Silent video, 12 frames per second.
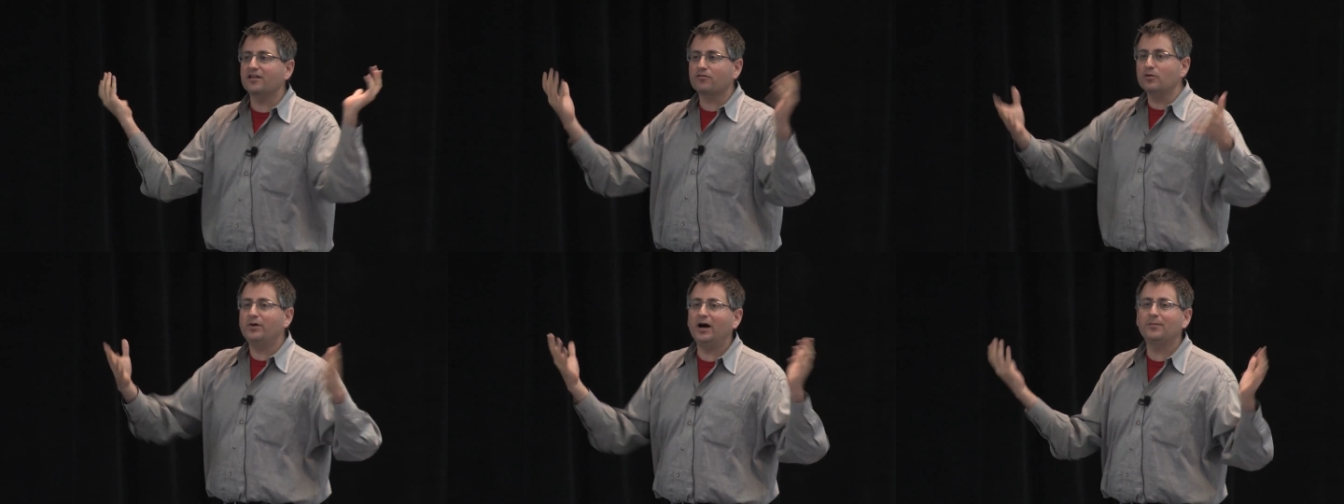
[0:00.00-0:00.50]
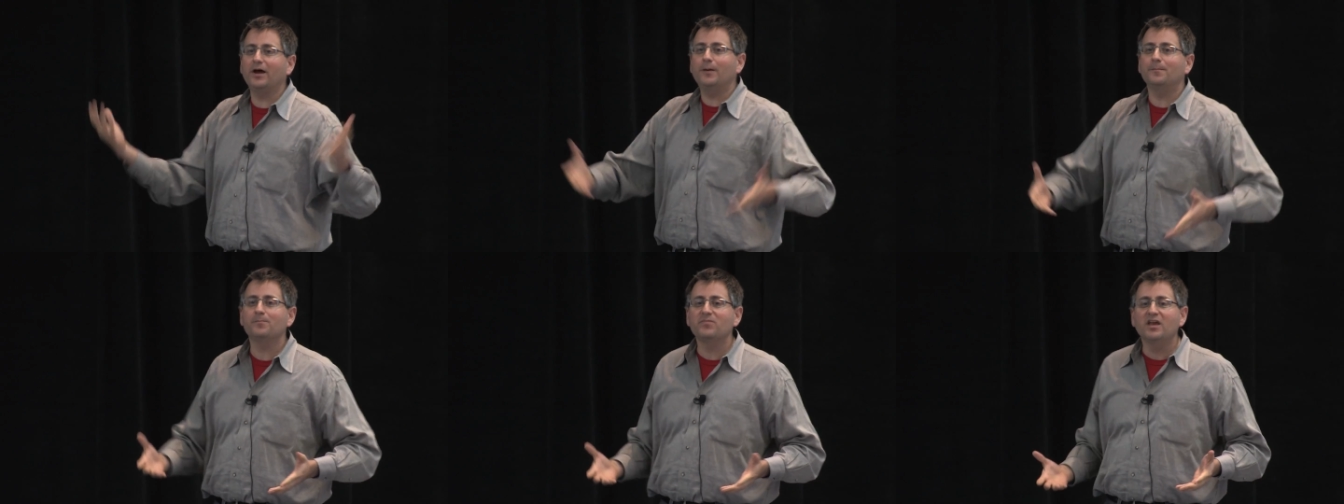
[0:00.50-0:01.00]
through
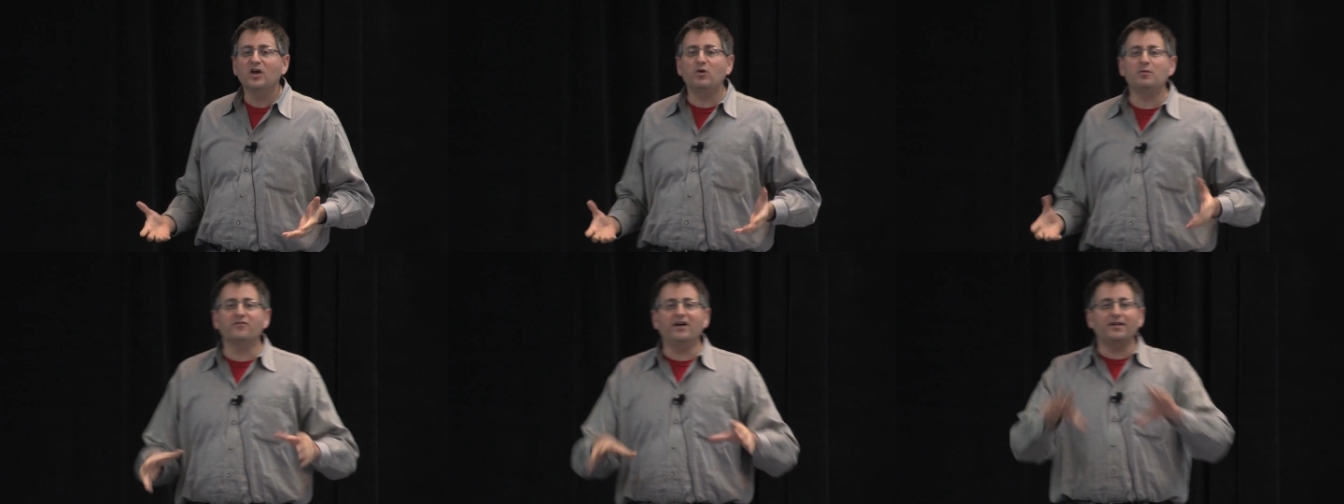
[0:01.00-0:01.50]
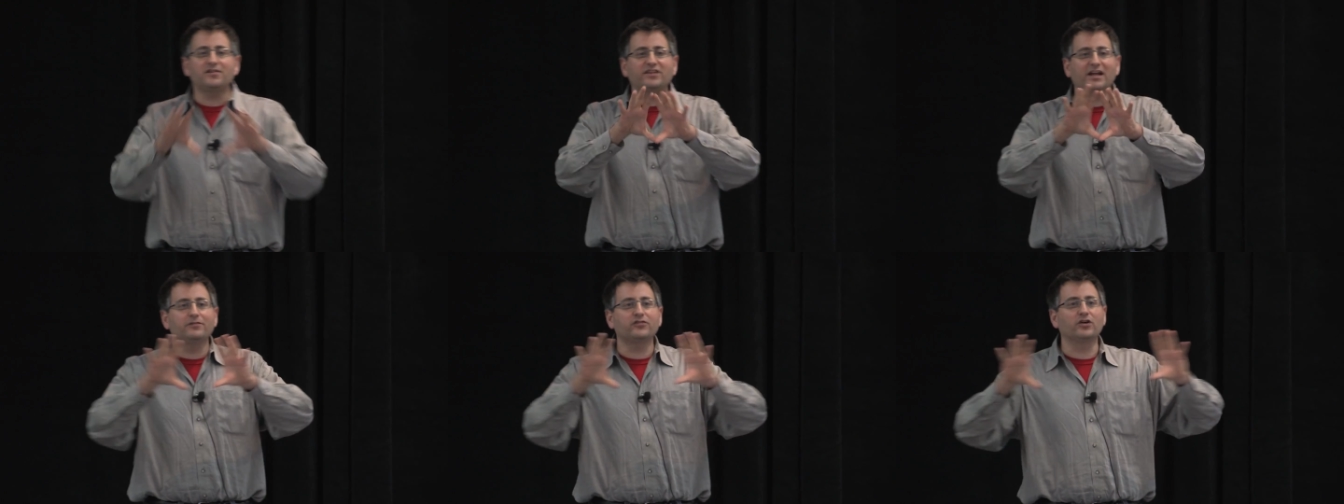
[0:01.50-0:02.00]
PubNub, we provide a set
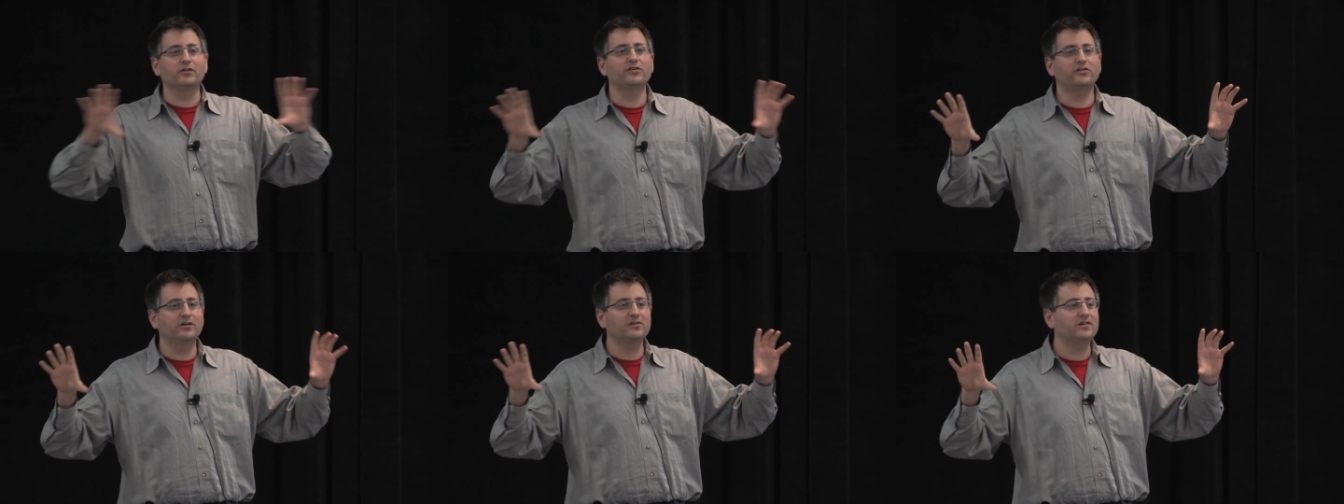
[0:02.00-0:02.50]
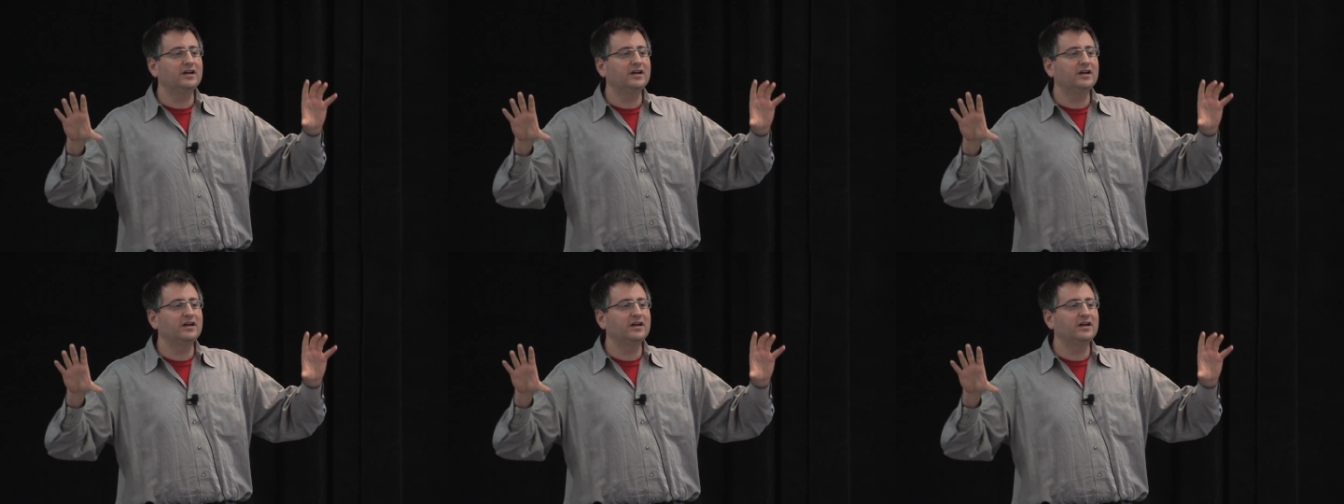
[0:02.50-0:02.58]
of services